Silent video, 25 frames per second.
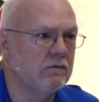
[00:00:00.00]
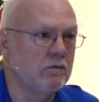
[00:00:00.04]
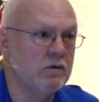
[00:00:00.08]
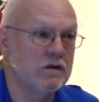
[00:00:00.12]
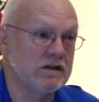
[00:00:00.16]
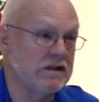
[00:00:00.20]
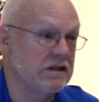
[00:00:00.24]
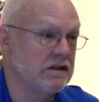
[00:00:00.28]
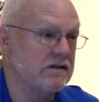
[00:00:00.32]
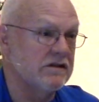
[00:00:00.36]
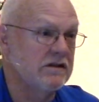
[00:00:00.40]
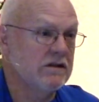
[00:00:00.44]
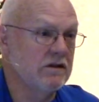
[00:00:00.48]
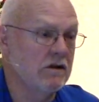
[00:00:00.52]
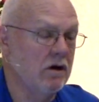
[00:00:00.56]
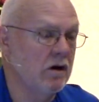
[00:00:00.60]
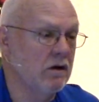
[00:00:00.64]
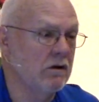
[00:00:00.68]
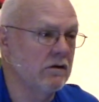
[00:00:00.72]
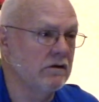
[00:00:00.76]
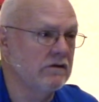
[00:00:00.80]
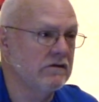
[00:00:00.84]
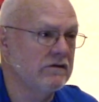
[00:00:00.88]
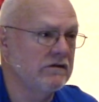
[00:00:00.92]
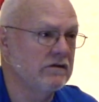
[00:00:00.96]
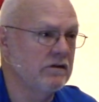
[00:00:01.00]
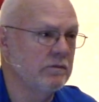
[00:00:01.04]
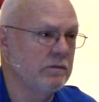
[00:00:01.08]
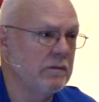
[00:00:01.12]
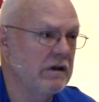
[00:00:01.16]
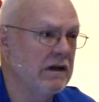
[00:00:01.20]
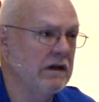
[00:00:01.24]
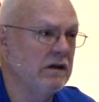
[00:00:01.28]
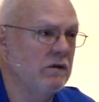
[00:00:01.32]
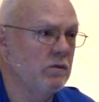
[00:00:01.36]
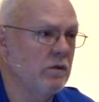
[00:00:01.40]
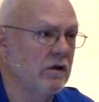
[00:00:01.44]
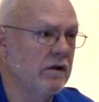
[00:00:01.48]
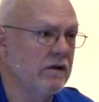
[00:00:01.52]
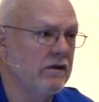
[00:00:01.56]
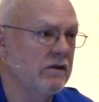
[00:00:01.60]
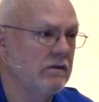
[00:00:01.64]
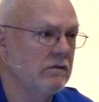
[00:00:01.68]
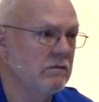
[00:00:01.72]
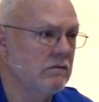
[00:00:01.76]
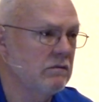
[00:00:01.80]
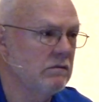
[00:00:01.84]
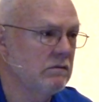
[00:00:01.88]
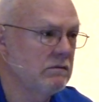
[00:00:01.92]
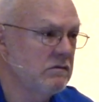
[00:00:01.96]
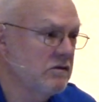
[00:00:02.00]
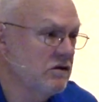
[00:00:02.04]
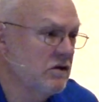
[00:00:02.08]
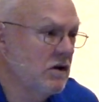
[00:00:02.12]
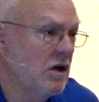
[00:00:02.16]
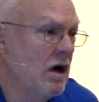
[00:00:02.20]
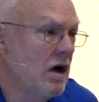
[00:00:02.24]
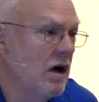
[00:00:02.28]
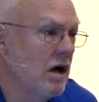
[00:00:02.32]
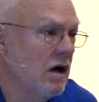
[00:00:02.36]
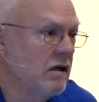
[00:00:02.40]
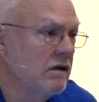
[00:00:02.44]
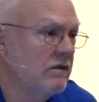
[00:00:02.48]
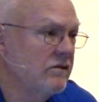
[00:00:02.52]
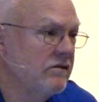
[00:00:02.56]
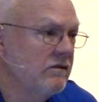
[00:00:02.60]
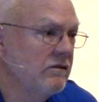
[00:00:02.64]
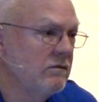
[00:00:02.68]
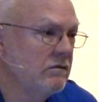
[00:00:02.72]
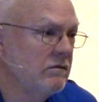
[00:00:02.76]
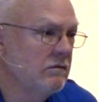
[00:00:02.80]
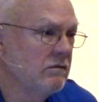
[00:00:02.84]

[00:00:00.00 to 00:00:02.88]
which isn't ours to begin with, it's God's.